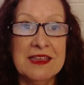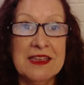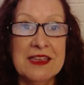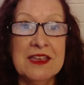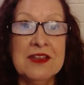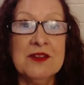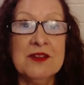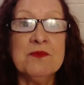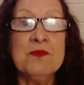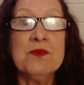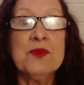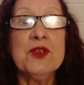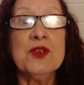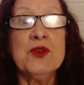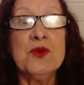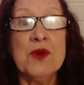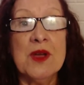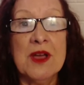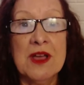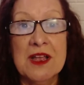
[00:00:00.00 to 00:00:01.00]
in
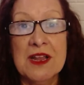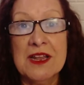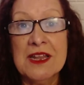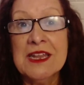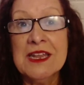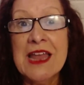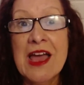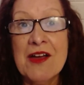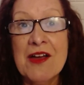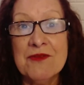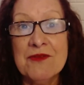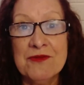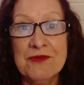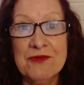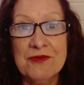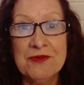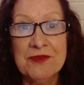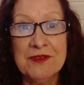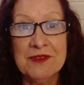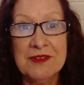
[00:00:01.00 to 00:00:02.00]
pure love
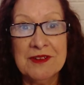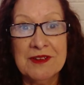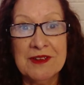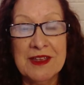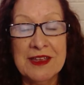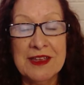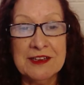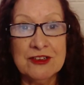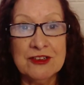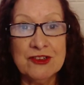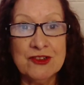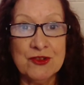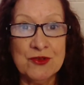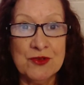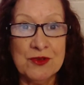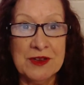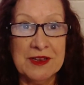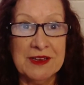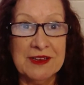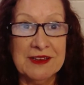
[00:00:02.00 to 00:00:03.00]
and
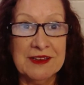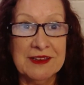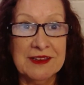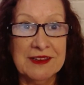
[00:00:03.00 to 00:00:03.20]
joy.